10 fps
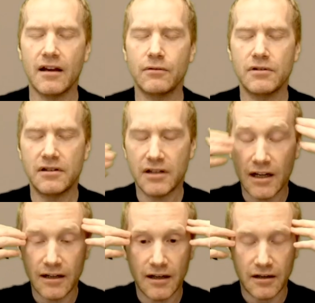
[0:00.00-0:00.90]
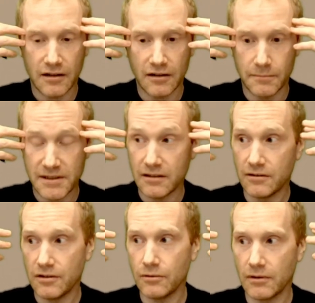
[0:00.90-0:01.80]
data that comes
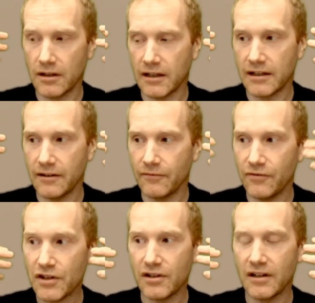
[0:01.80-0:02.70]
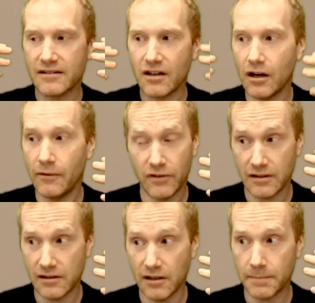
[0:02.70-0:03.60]
into you, like vision that's
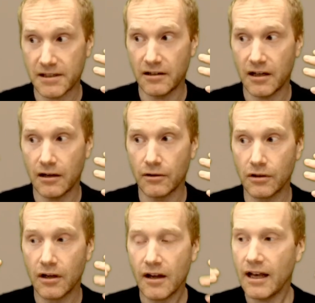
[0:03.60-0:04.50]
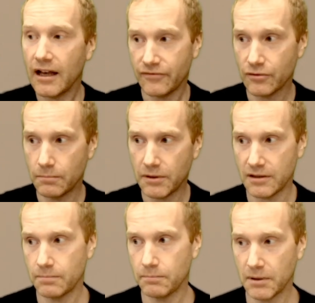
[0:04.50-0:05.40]
obviously upside down, after a
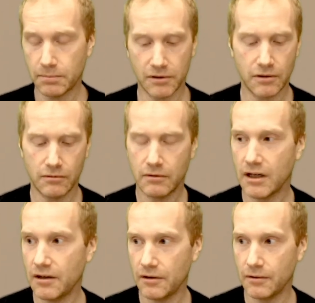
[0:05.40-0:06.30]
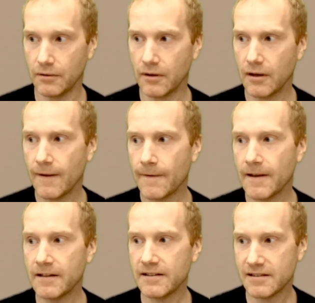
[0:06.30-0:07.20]
bit, people go, I don't know.
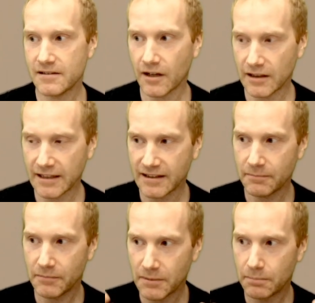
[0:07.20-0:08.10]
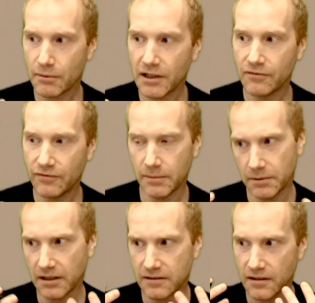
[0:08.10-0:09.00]
And this is not like the brain
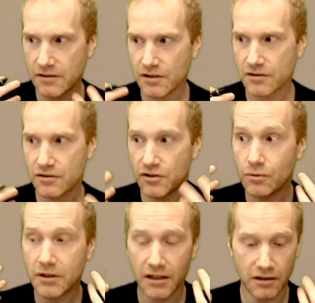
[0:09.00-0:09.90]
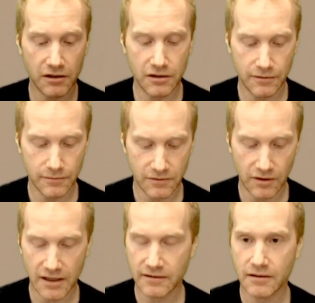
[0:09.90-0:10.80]
flipping it. It's just you getting used to
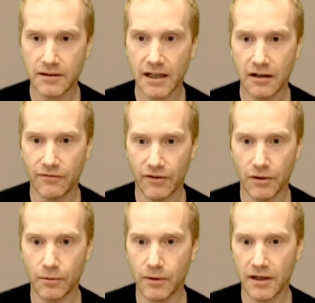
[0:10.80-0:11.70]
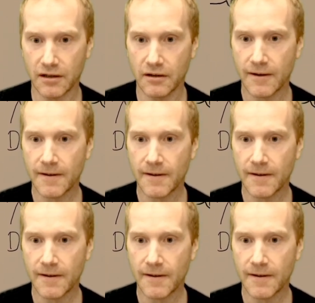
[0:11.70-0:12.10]
that data flow and